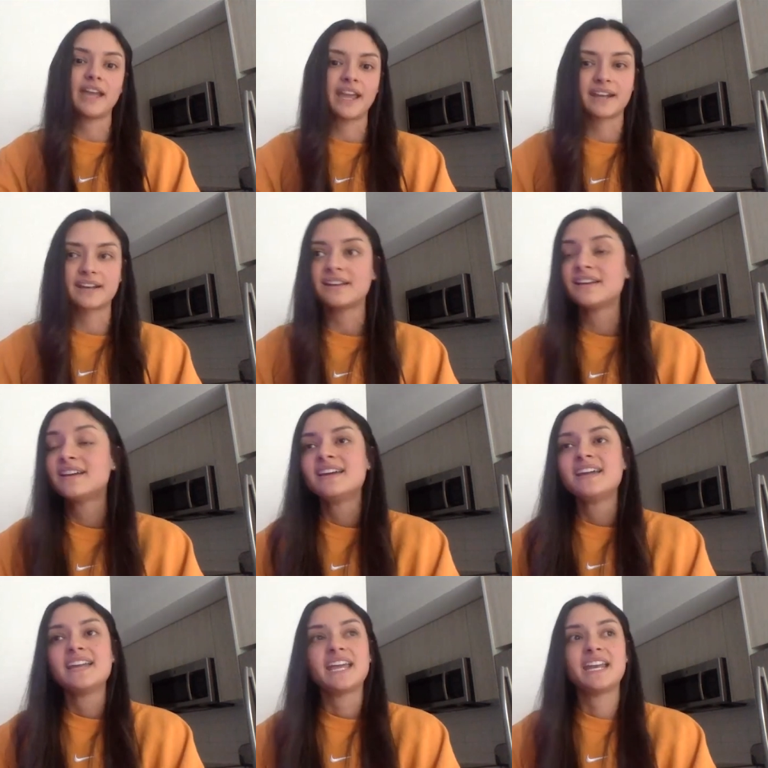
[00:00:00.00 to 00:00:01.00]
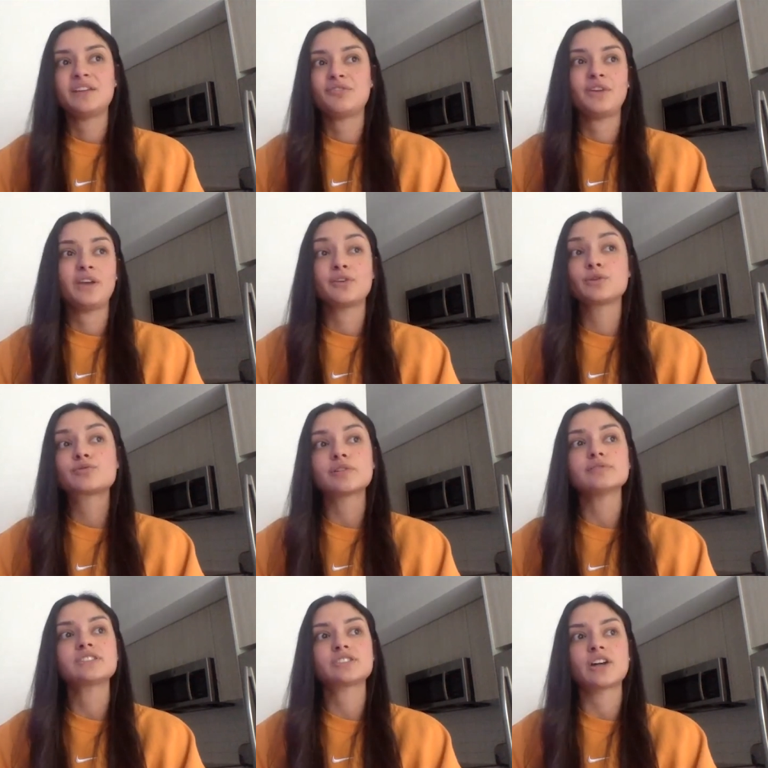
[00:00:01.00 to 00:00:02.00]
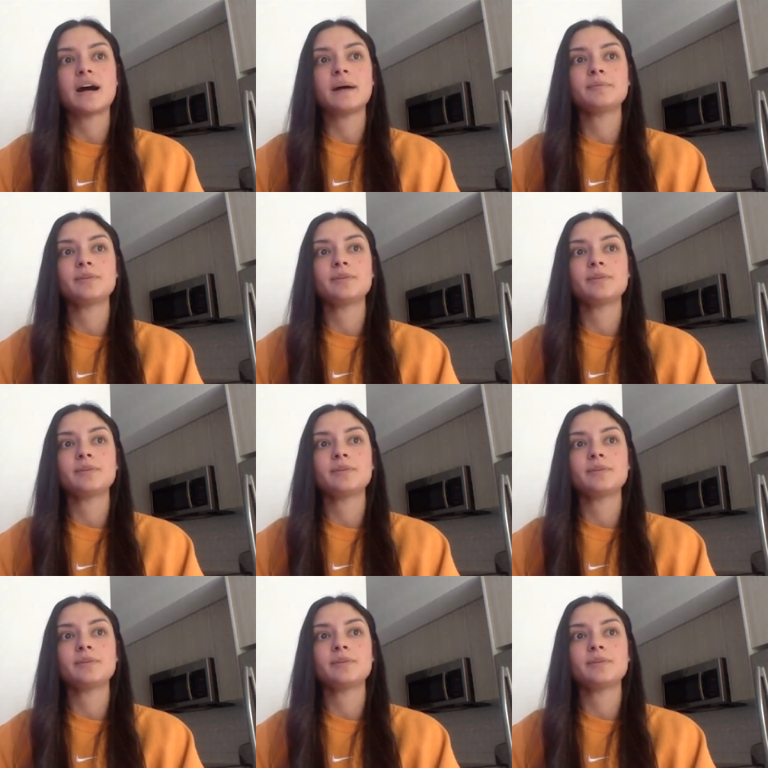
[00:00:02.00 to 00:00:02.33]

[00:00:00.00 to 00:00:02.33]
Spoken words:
And if you don't stop,